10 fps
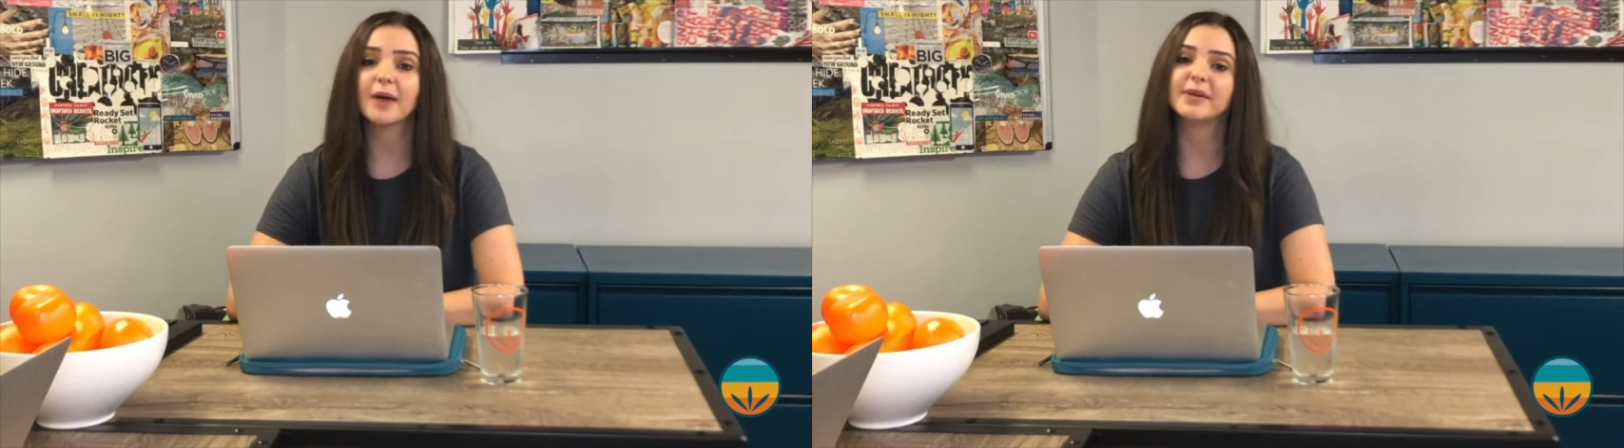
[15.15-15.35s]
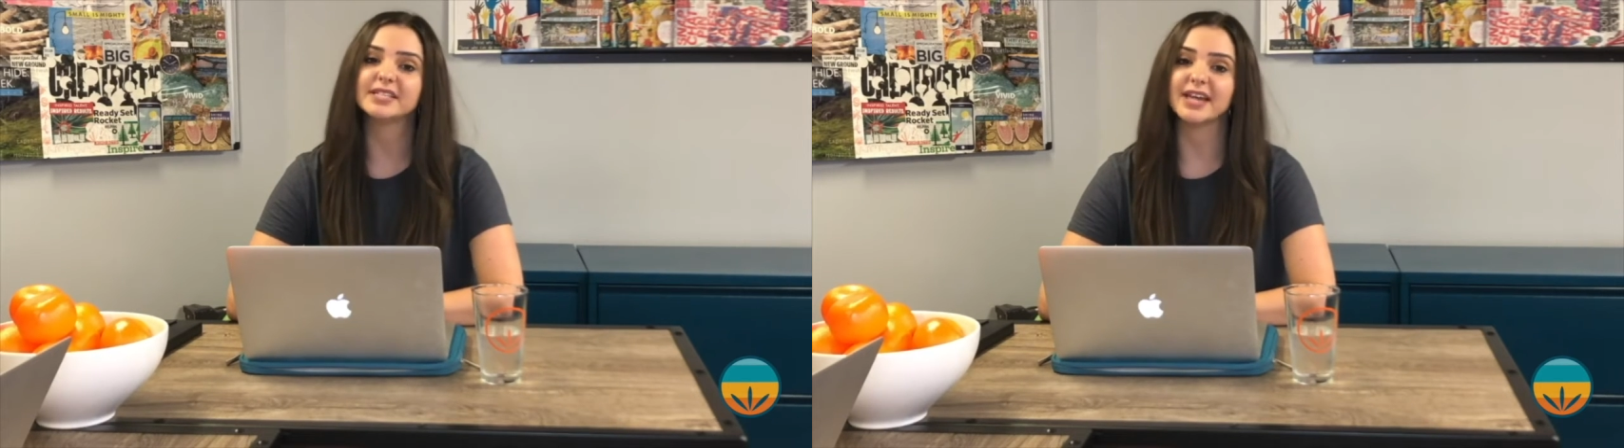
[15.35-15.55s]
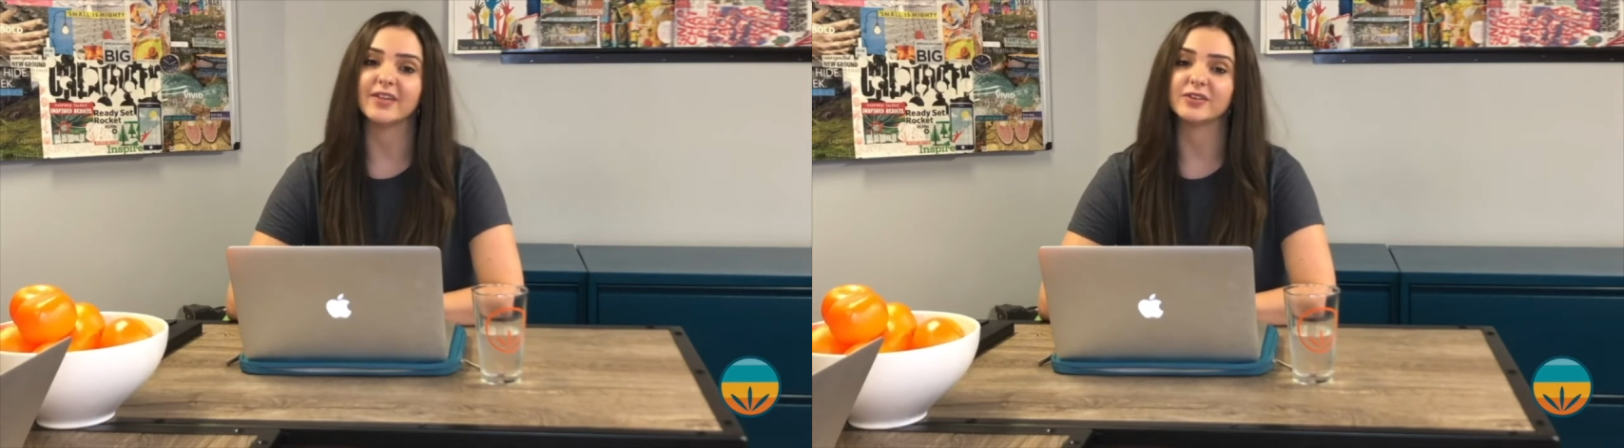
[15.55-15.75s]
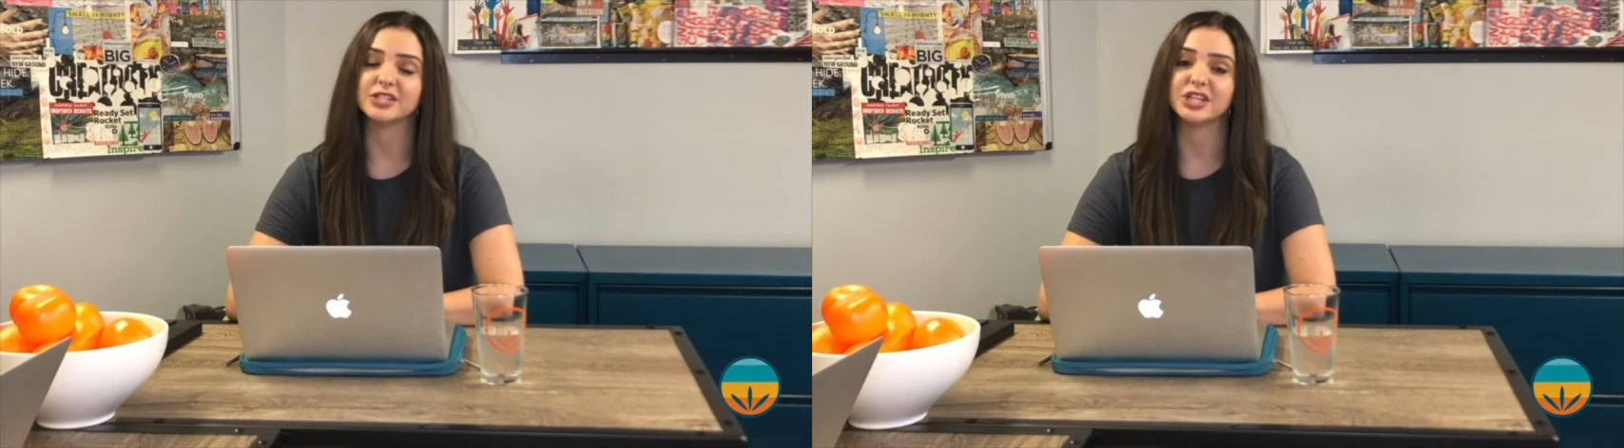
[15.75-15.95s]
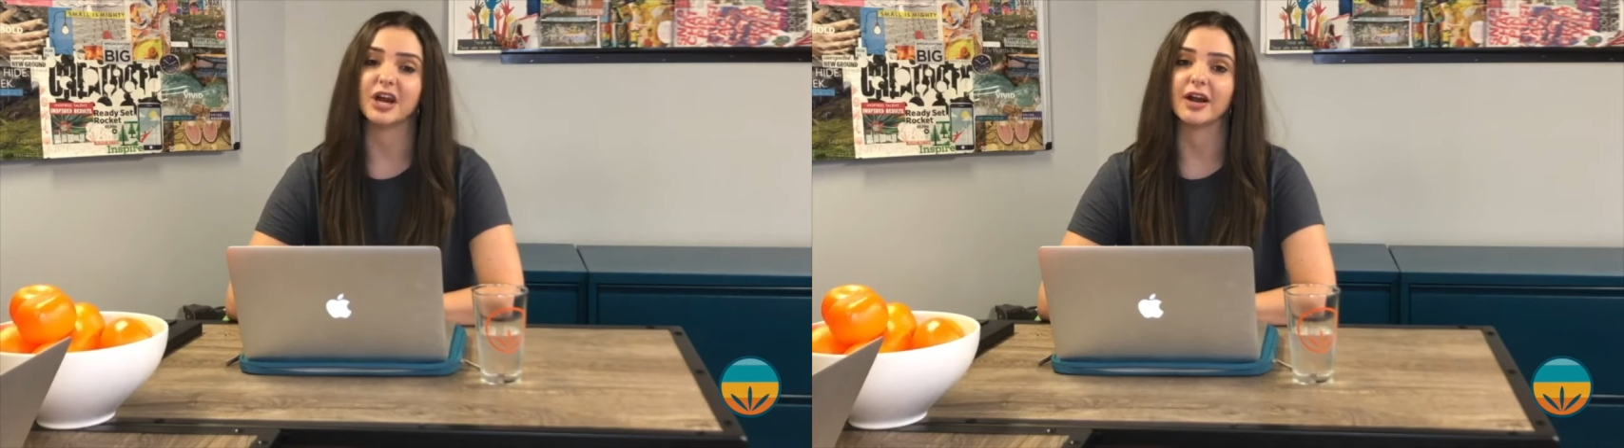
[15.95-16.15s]
coming together
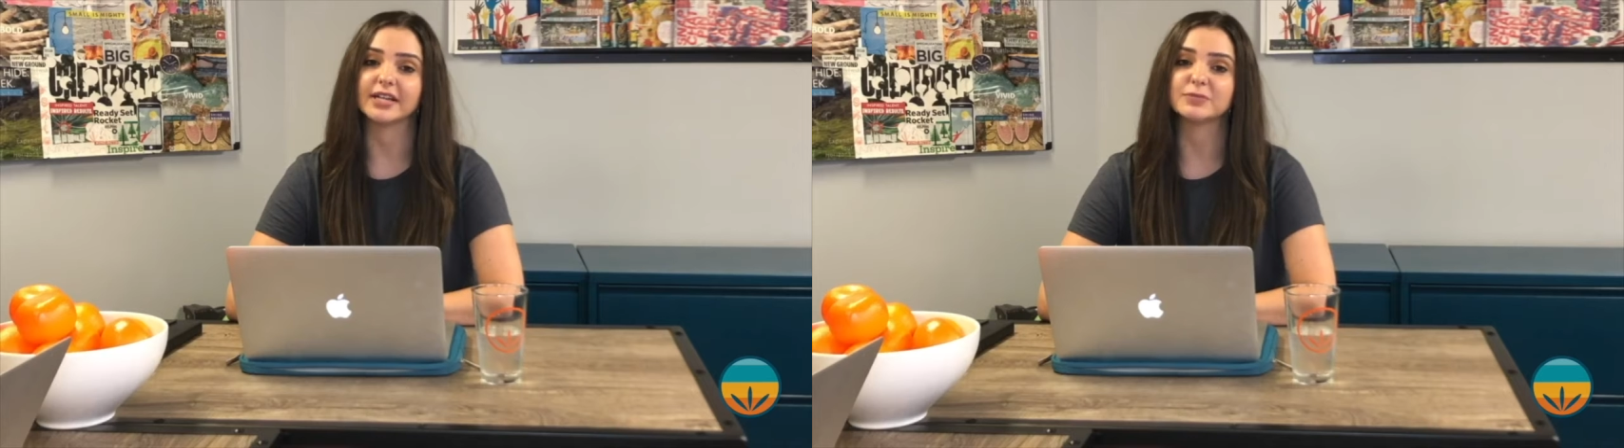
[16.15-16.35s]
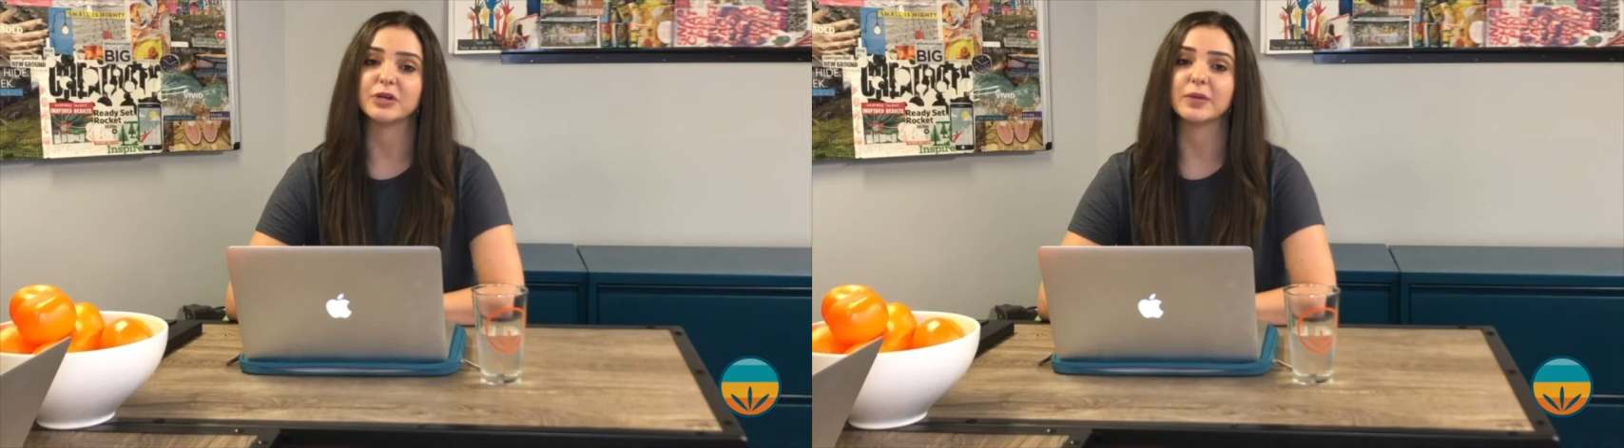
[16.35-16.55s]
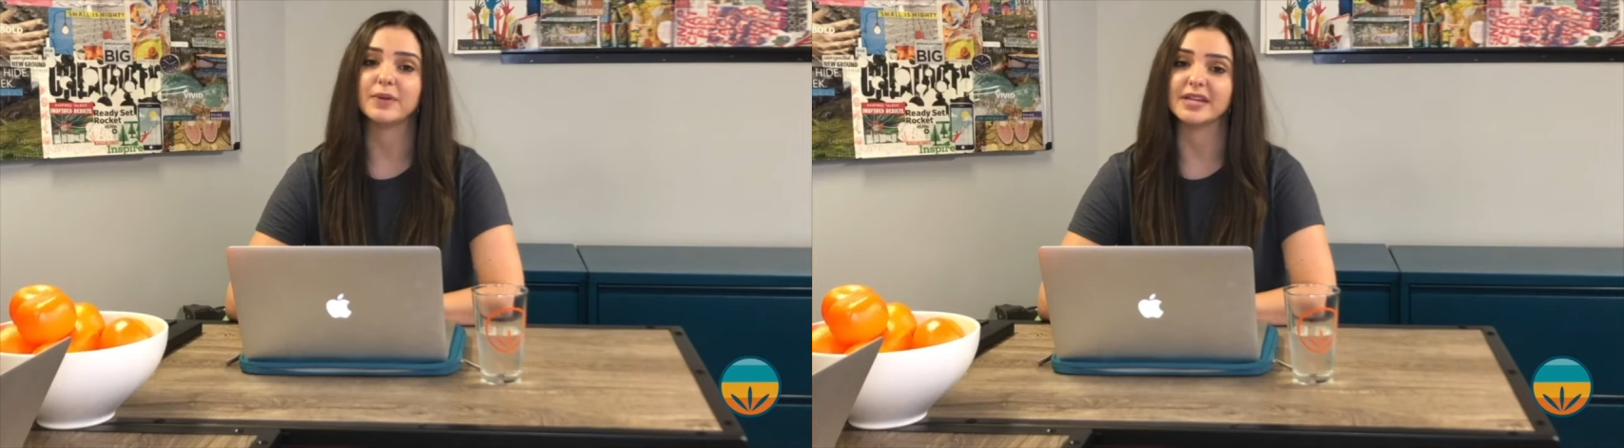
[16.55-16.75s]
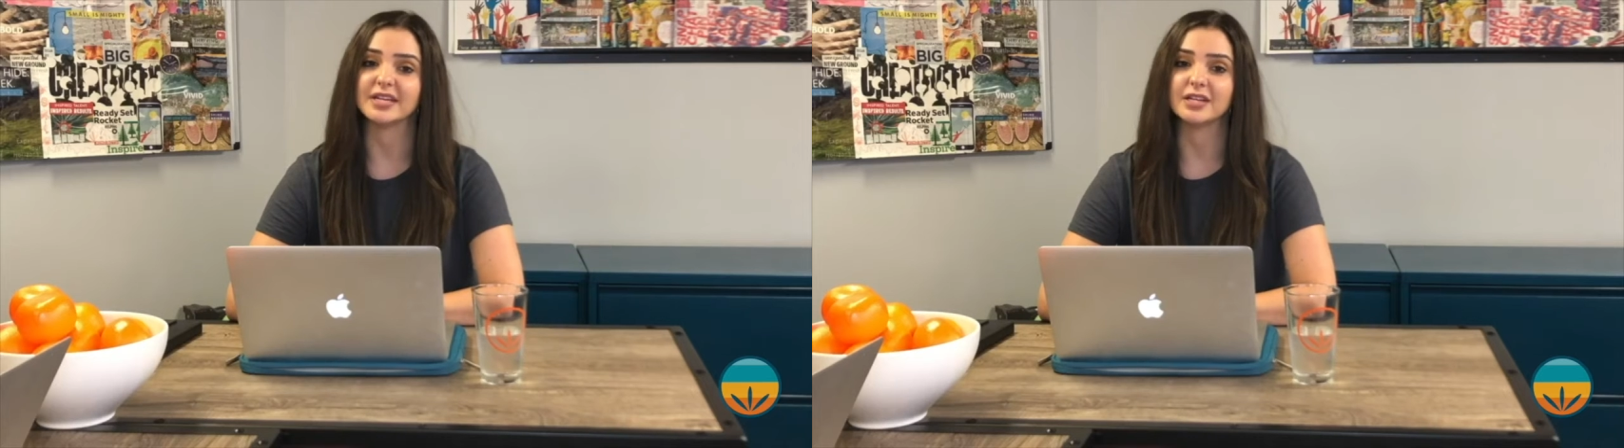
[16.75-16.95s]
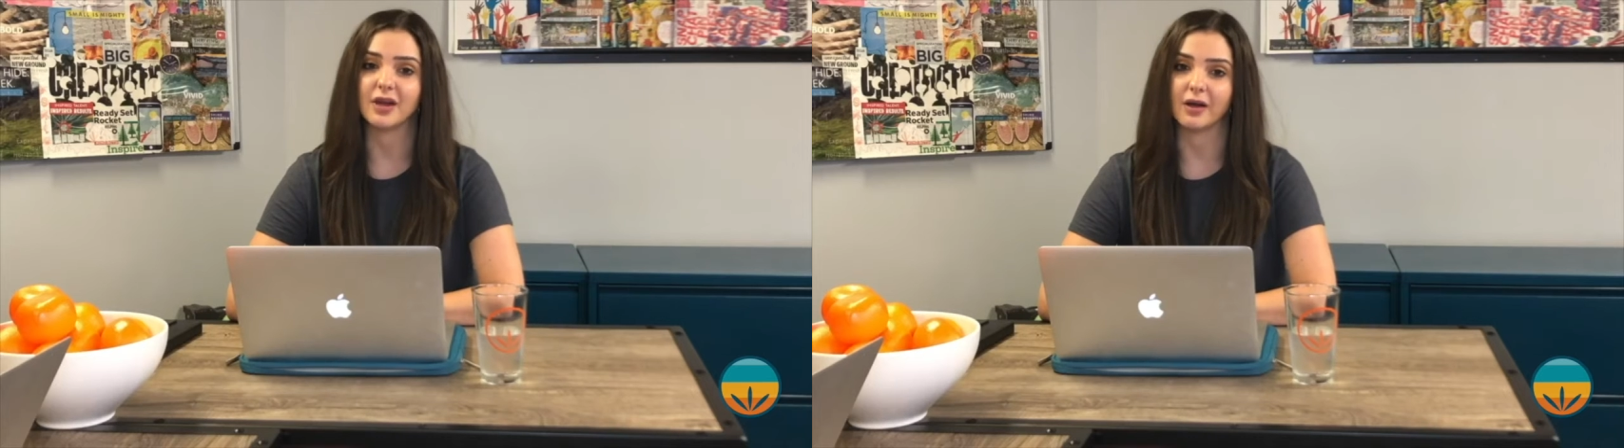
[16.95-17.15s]
to share our expert
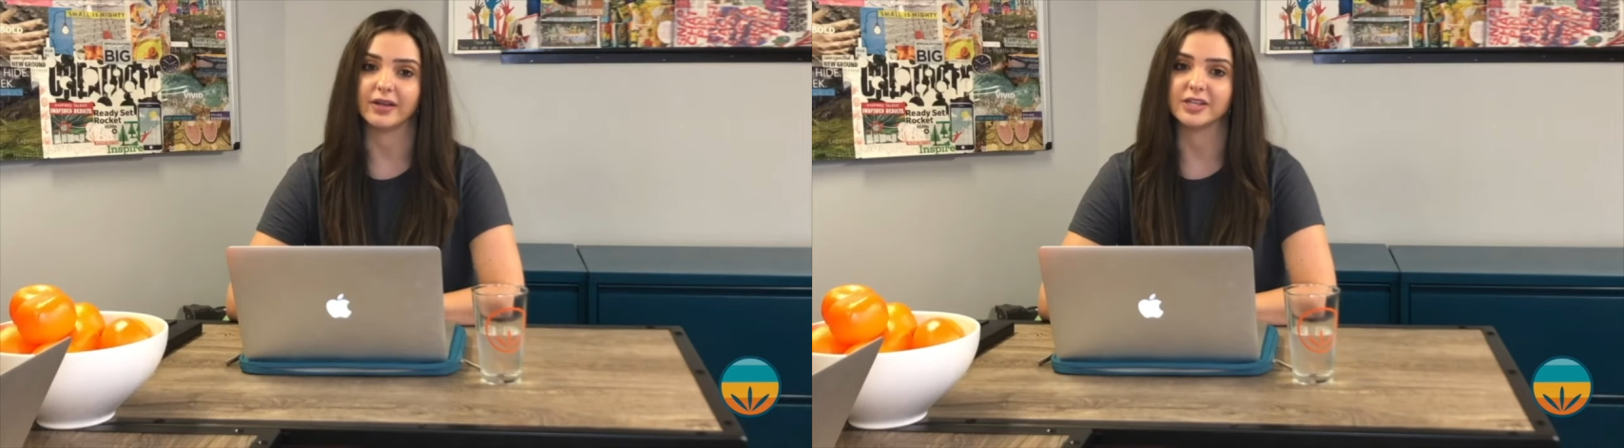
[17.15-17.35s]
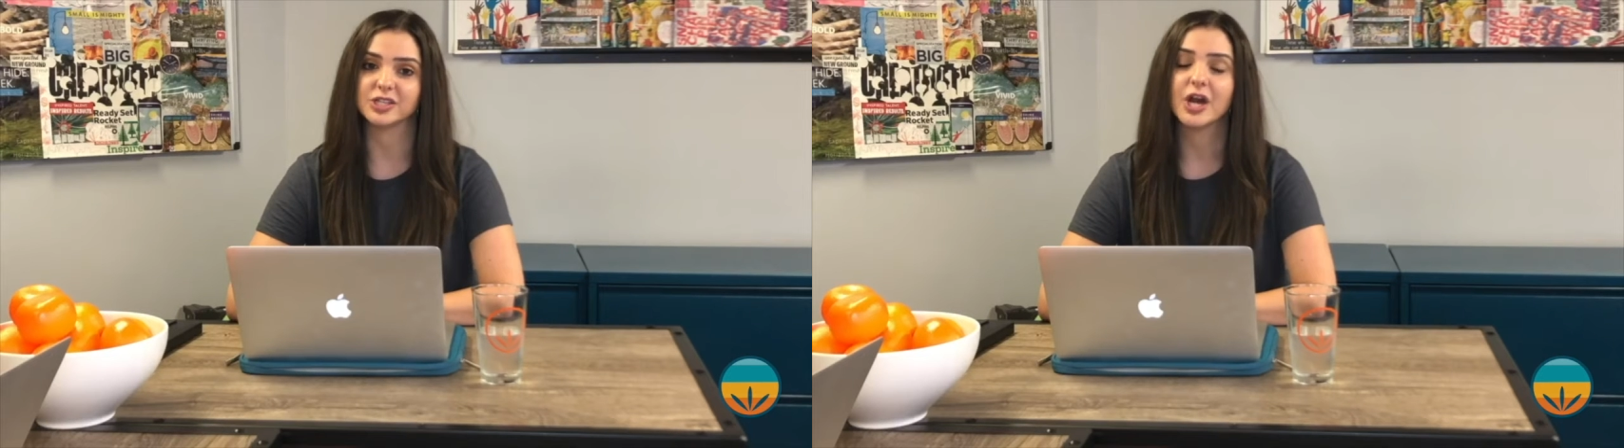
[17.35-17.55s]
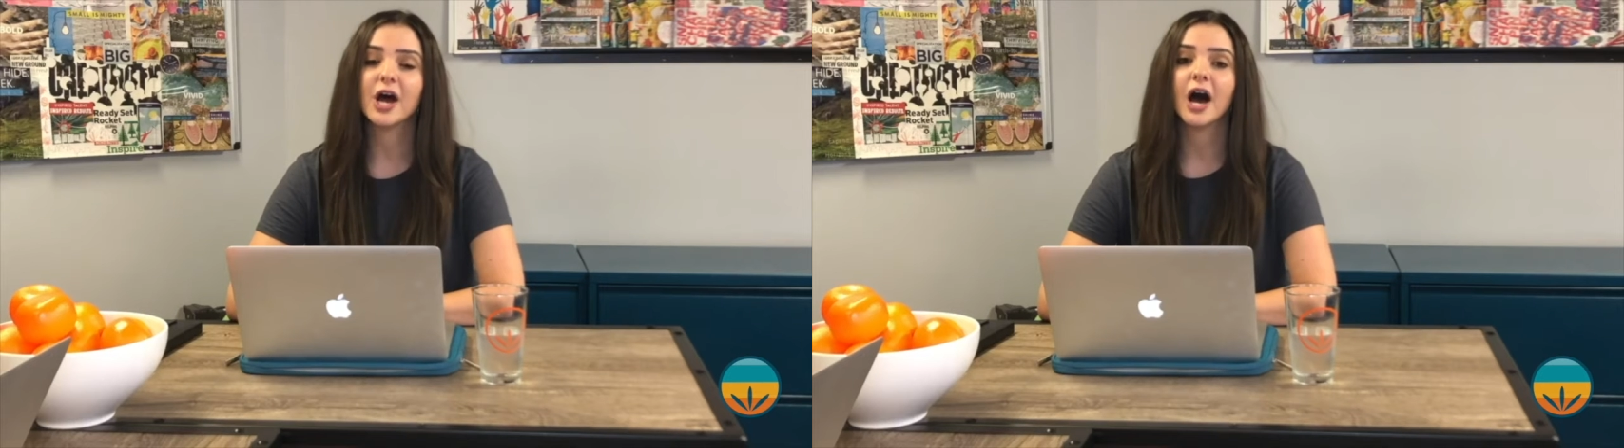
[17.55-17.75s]
opinion and knowledge